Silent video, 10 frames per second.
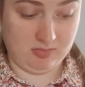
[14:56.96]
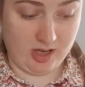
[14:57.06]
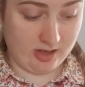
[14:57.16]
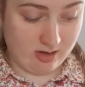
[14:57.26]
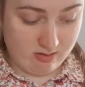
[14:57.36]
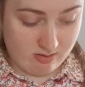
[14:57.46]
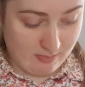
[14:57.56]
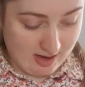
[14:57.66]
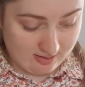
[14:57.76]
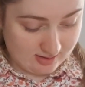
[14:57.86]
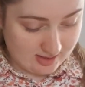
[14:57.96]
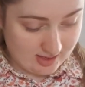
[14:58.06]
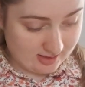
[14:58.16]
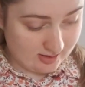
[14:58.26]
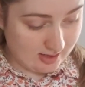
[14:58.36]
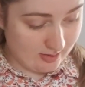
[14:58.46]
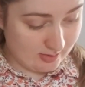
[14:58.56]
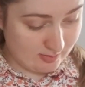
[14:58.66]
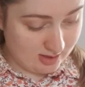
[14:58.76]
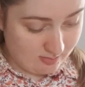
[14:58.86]
I don't know, the pattern says that's how
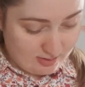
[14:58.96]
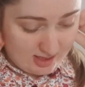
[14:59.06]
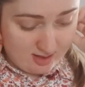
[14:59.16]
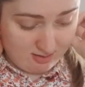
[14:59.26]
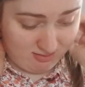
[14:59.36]
it's meant to be.